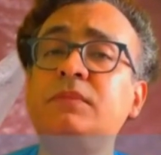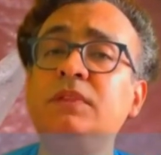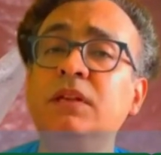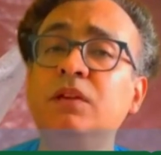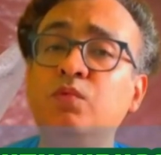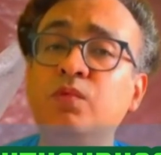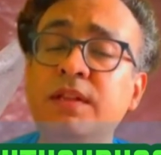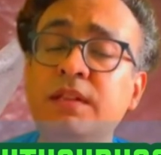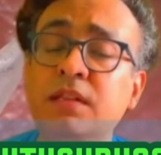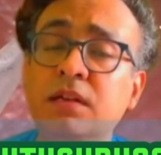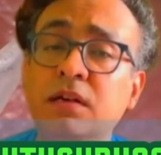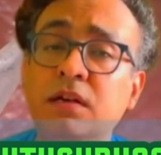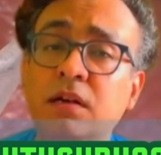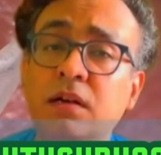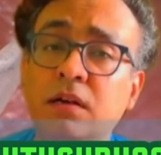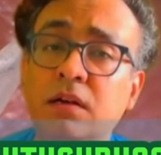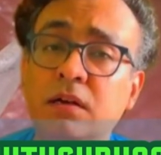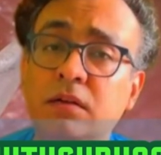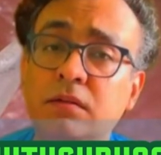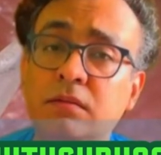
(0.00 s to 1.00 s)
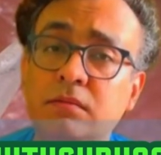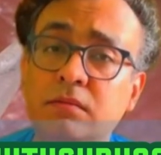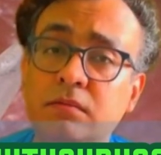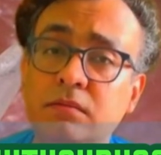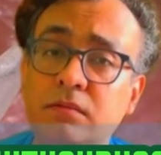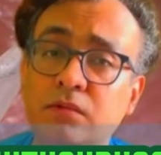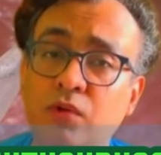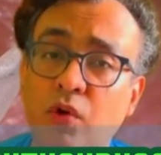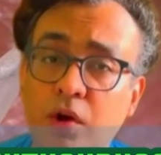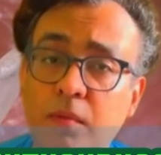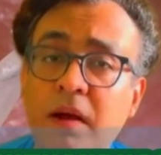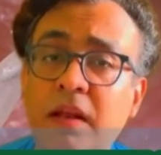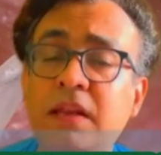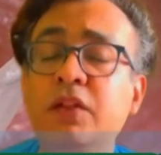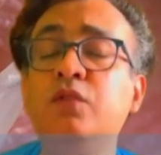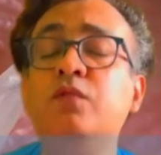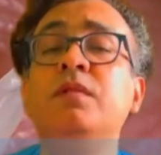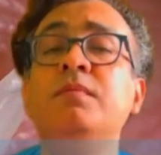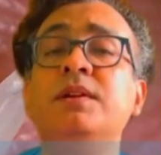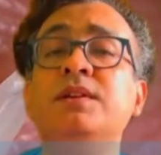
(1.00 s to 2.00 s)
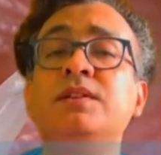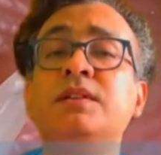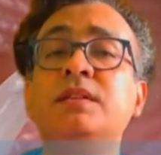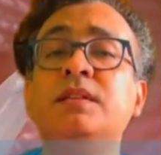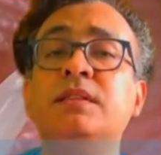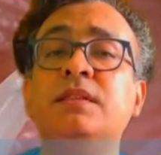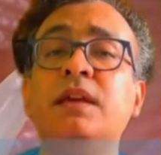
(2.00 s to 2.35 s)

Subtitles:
with normal UV machines